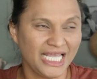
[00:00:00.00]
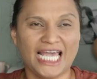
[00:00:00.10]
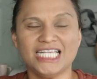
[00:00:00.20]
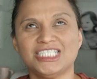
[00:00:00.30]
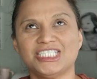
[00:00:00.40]

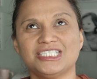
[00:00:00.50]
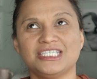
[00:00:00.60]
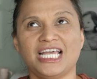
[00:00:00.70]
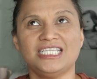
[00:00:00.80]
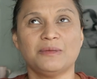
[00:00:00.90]
It's
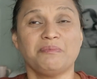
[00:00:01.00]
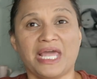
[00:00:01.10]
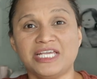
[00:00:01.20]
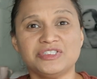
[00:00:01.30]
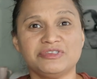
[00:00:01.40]
it's a
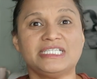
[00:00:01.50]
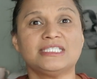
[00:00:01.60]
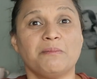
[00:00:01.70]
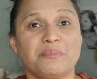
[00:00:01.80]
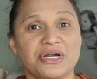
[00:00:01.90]
pastry,
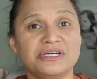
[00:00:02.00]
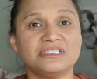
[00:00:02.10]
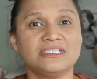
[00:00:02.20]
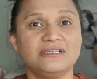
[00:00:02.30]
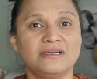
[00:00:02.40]
it's a
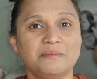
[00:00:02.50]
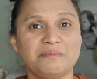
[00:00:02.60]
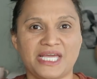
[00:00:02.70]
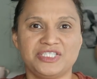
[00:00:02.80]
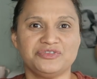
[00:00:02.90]
burnt
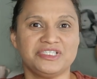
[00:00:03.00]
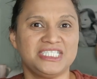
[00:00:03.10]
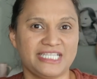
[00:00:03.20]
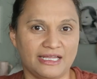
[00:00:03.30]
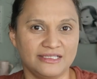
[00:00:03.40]
pastry
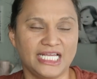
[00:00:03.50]
scent.